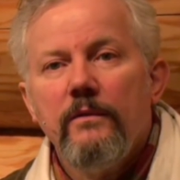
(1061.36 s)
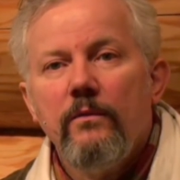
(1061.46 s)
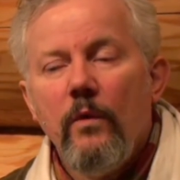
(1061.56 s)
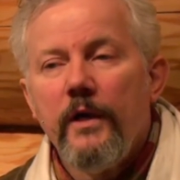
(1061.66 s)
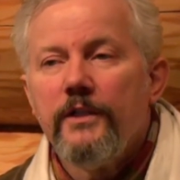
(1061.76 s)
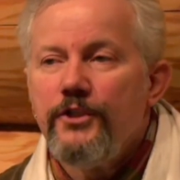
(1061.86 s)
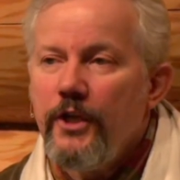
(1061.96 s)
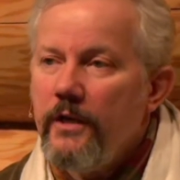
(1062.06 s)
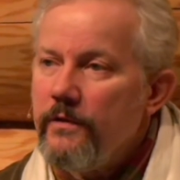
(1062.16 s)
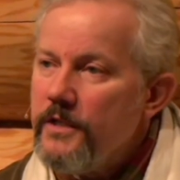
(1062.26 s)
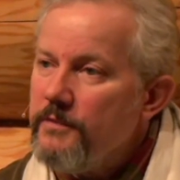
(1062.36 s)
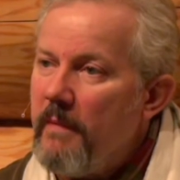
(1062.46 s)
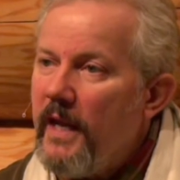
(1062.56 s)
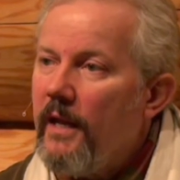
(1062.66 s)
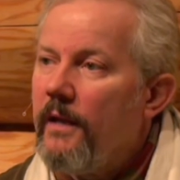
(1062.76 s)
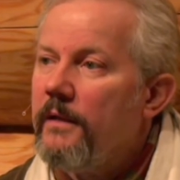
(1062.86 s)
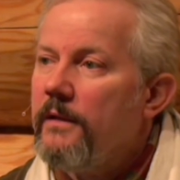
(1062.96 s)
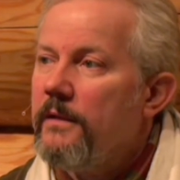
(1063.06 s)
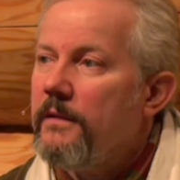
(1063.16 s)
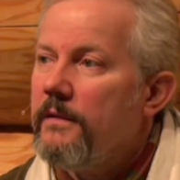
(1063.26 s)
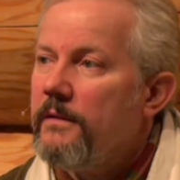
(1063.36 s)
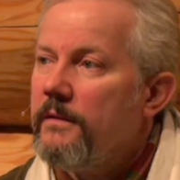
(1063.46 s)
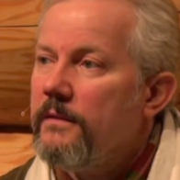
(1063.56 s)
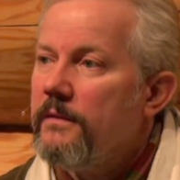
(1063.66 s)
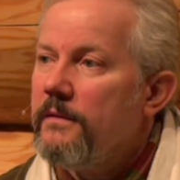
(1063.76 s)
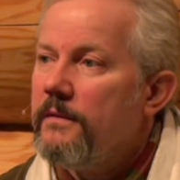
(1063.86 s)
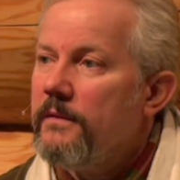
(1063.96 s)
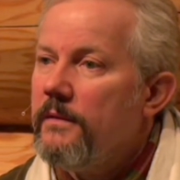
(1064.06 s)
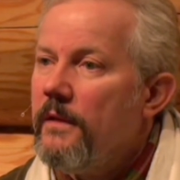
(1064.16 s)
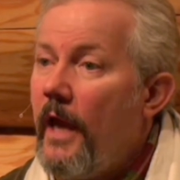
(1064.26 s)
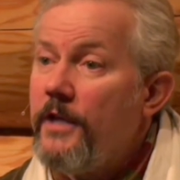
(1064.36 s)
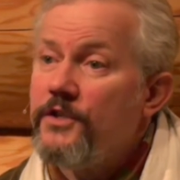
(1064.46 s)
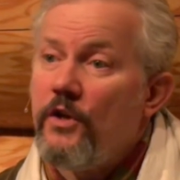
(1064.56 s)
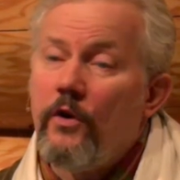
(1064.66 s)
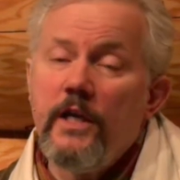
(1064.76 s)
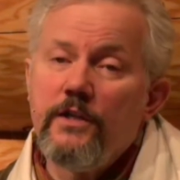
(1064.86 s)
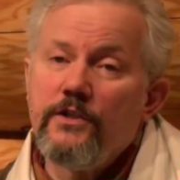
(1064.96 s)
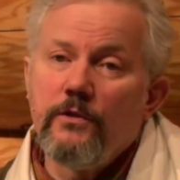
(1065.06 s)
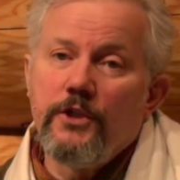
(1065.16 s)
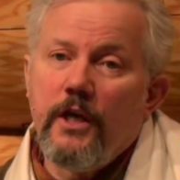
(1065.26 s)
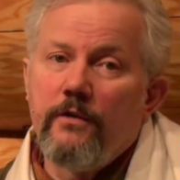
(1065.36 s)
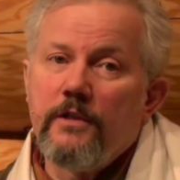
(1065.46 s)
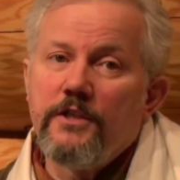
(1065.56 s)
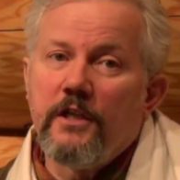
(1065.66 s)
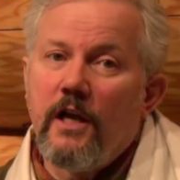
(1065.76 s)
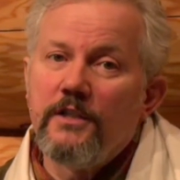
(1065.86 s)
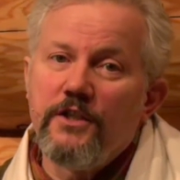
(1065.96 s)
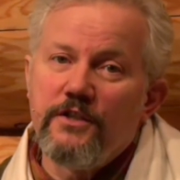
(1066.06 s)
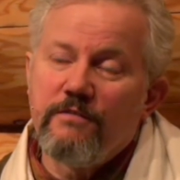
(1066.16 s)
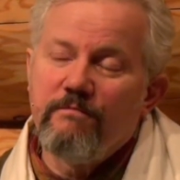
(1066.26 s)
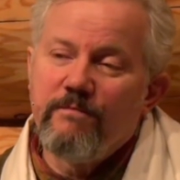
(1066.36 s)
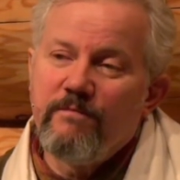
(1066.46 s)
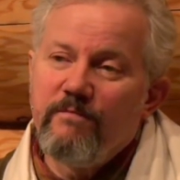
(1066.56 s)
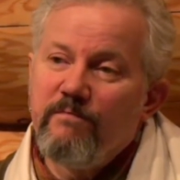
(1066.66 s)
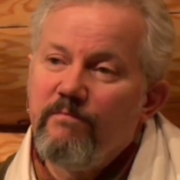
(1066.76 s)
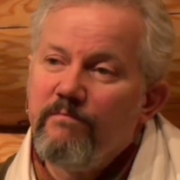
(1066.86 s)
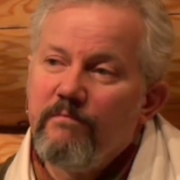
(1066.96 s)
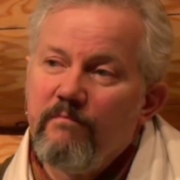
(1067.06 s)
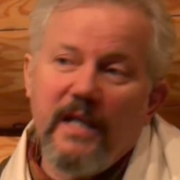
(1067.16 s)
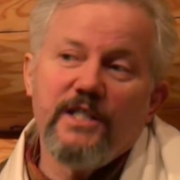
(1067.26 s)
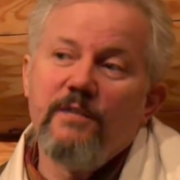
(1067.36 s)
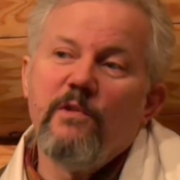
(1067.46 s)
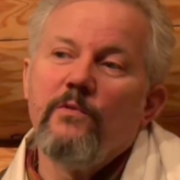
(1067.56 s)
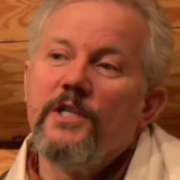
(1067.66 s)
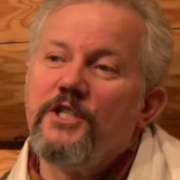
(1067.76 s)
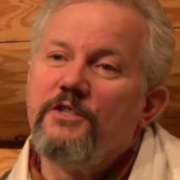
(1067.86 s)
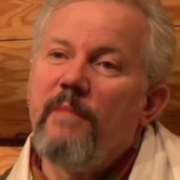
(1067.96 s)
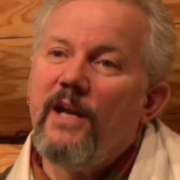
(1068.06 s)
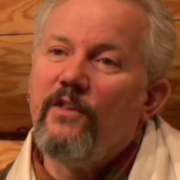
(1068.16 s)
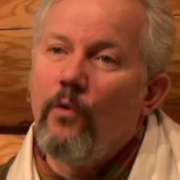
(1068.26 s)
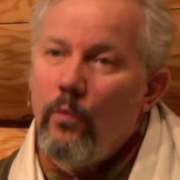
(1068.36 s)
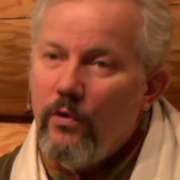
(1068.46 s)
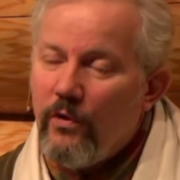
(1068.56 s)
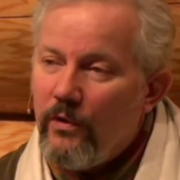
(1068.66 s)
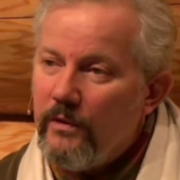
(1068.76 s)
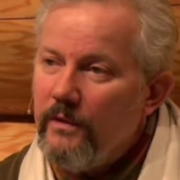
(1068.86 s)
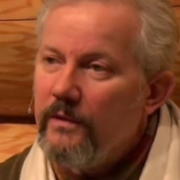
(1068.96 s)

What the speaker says: What a generous man. And so he is so generous that God just makes him the richest man in the world,